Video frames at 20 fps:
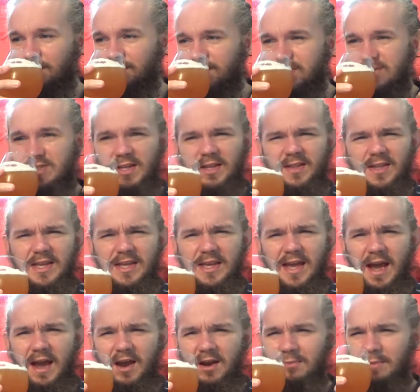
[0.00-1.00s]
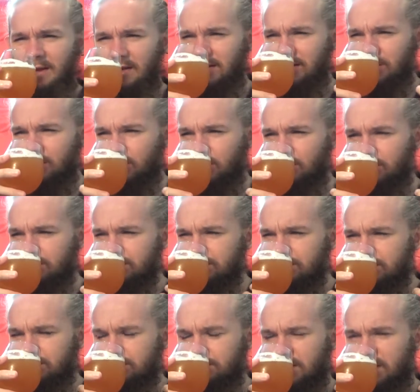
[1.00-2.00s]
slightly caramelly note,
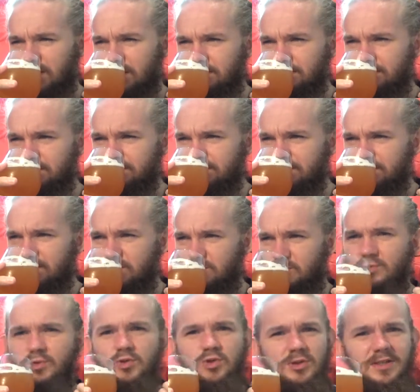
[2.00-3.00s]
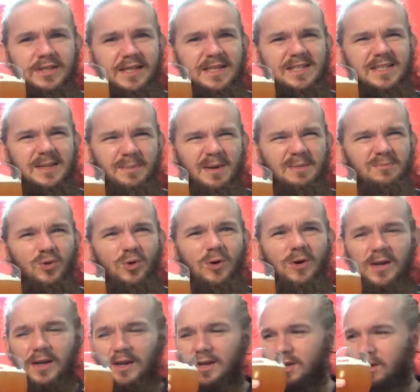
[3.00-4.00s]
but usually it's a bit more
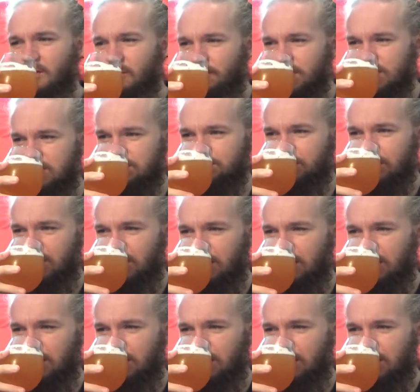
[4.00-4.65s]
kind of crisp.